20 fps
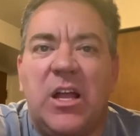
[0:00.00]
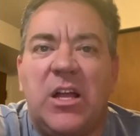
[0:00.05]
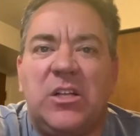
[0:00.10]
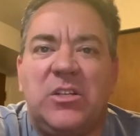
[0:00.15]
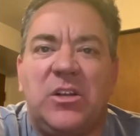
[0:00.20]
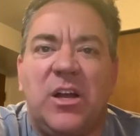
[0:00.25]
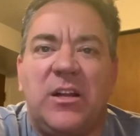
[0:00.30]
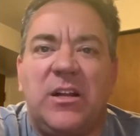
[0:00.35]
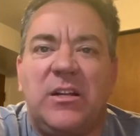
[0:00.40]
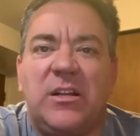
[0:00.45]

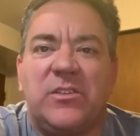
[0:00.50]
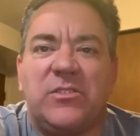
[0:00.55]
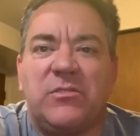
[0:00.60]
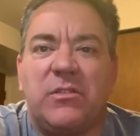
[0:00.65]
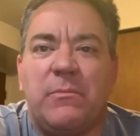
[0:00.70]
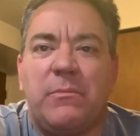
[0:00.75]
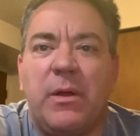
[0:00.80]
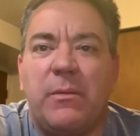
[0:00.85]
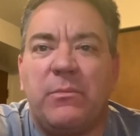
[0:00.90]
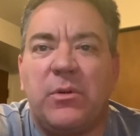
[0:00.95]
Johnny doesn't
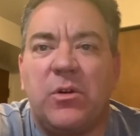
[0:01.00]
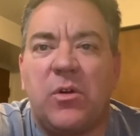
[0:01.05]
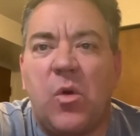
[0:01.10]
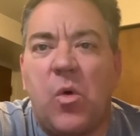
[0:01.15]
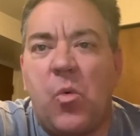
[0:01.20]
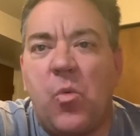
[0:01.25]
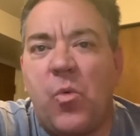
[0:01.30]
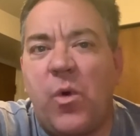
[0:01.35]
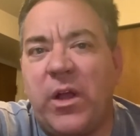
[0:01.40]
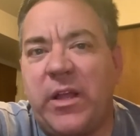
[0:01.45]
remember
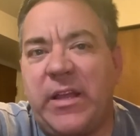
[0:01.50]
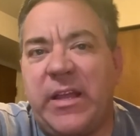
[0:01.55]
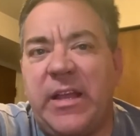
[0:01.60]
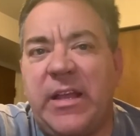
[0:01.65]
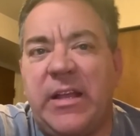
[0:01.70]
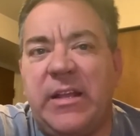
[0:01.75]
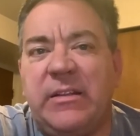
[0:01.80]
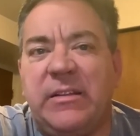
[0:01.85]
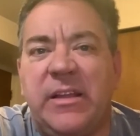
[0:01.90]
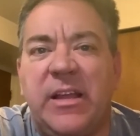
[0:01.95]
what
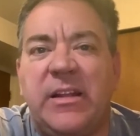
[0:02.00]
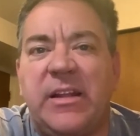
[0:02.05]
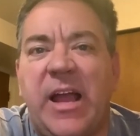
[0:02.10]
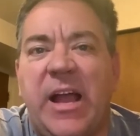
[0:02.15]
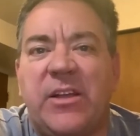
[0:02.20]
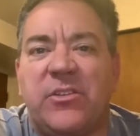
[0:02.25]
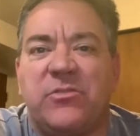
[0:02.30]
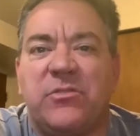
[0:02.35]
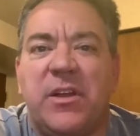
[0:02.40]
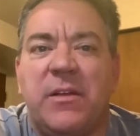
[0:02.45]
he did
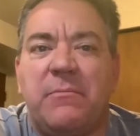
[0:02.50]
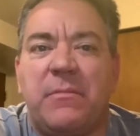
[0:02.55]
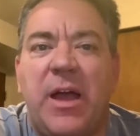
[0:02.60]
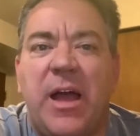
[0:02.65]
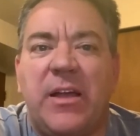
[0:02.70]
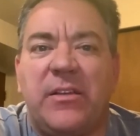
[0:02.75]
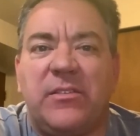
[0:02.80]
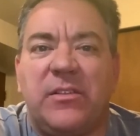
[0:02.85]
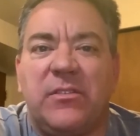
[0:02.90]
as Green Mask,